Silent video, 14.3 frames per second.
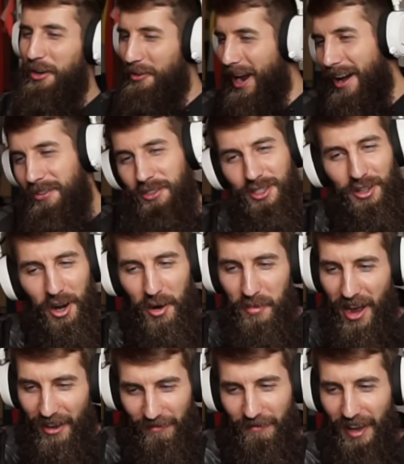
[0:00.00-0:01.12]
30 rounds are
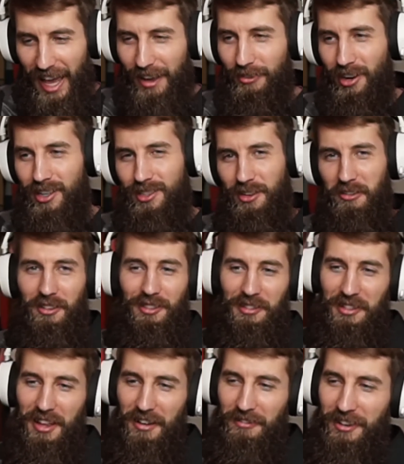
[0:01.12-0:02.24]
my favorite, so I would have
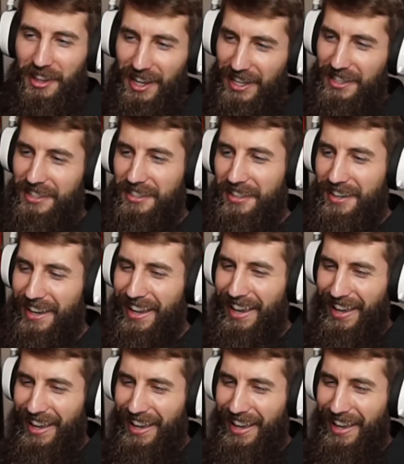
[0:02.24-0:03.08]
loved this.